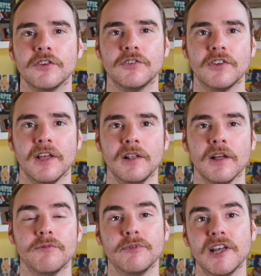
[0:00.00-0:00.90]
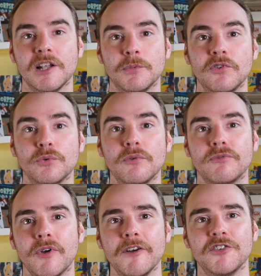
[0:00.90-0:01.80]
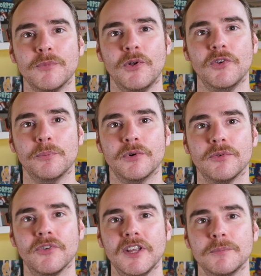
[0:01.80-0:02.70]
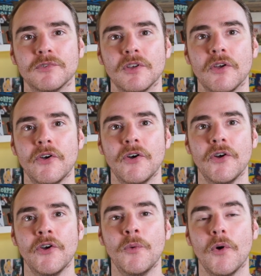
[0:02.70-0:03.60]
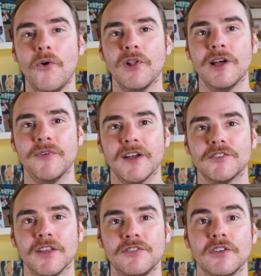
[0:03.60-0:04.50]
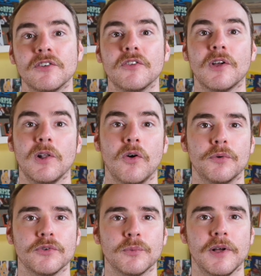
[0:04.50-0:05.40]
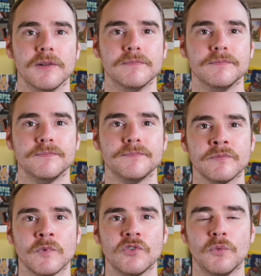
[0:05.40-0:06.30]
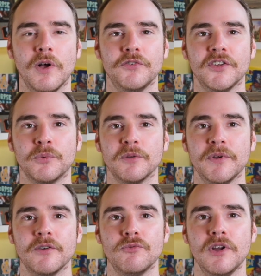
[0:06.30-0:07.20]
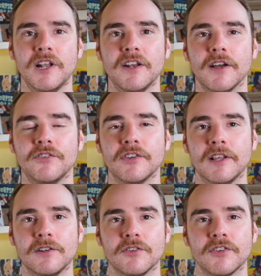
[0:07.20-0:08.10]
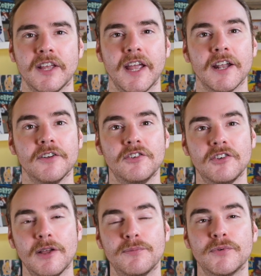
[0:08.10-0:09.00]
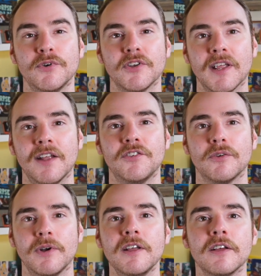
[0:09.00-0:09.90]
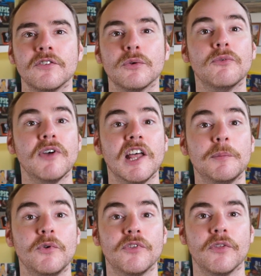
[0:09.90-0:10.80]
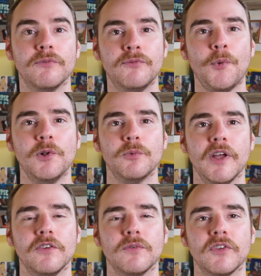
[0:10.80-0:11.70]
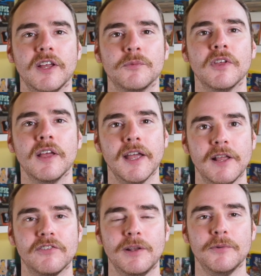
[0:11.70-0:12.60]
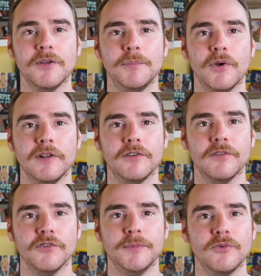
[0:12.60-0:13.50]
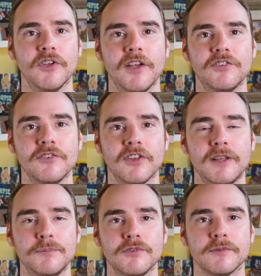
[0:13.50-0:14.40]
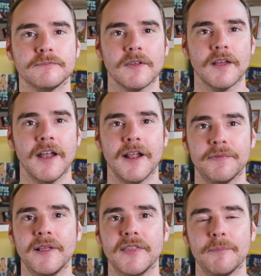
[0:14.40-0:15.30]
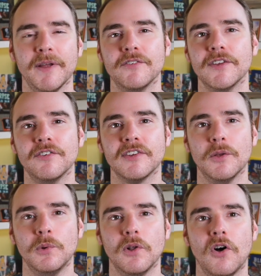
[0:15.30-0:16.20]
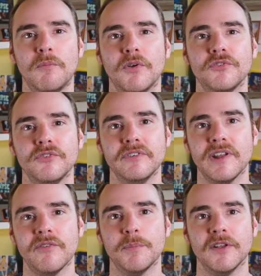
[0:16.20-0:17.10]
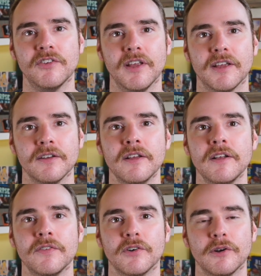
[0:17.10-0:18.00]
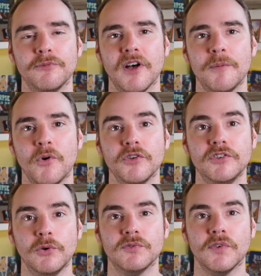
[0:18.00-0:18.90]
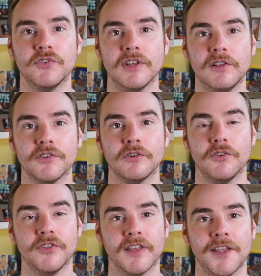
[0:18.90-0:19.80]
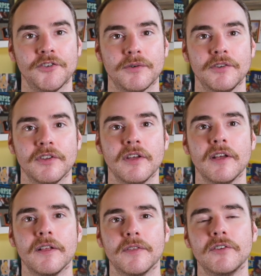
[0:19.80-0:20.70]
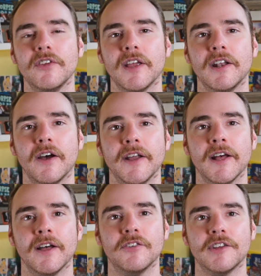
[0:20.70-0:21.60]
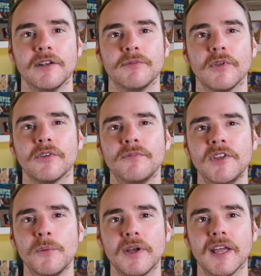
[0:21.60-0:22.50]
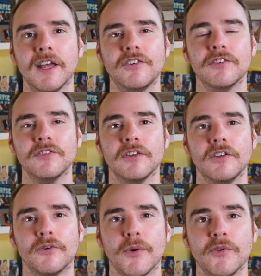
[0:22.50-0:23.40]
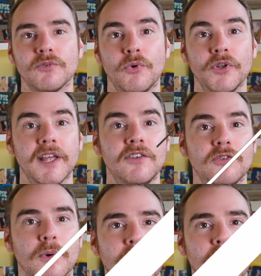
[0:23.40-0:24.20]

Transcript: skill available to a very small number of teams, who all have access to the Claw as well. So whilst this would have been a really nice skill to see in a different category, so available to the full range of teams, it's limited purely to those mutation teams, and I think that means this skill will almost never be taken. There are far more useful skills across the categories than taking Iron Hard Skin for those few occasions you're going to run into a